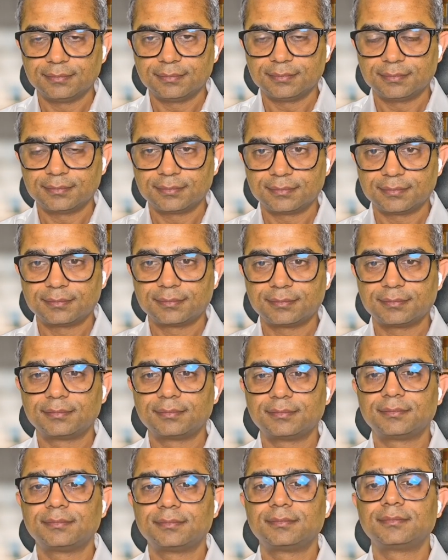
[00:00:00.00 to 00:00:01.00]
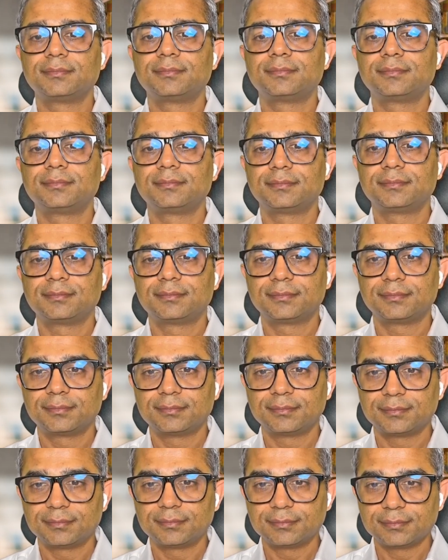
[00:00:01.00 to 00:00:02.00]

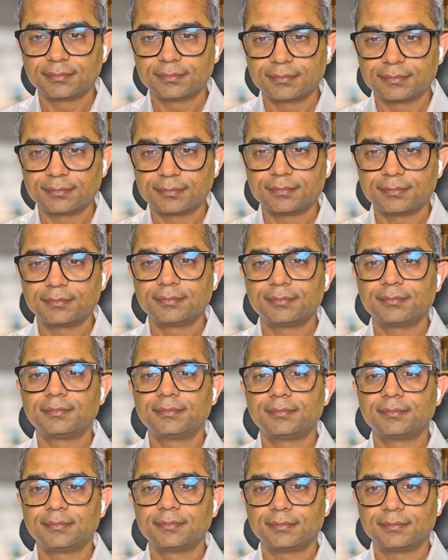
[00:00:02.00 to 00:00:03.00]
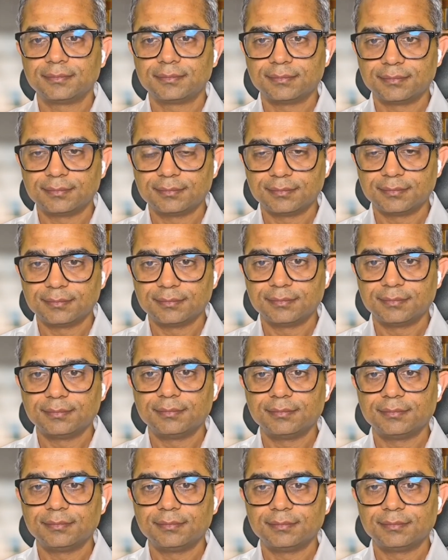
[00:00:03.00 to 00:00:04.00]

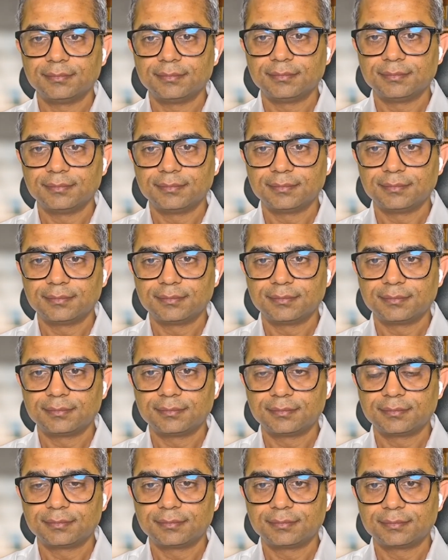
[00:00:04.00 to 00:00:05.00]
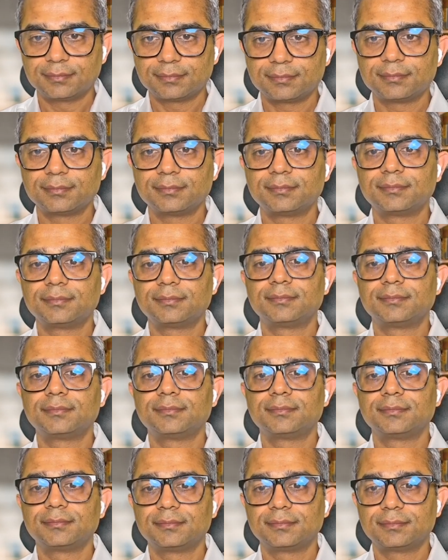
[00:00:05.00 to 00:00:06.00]

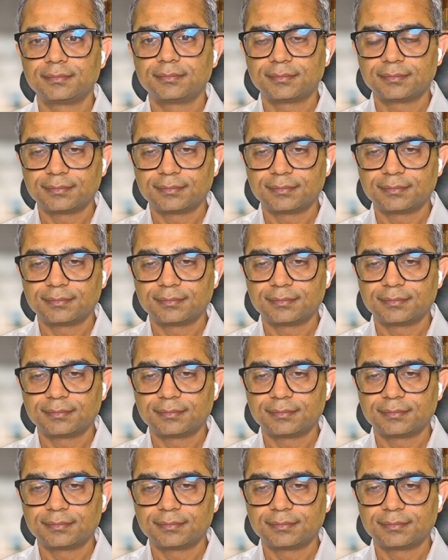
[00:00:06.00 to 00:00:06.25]
This person isn't speaking.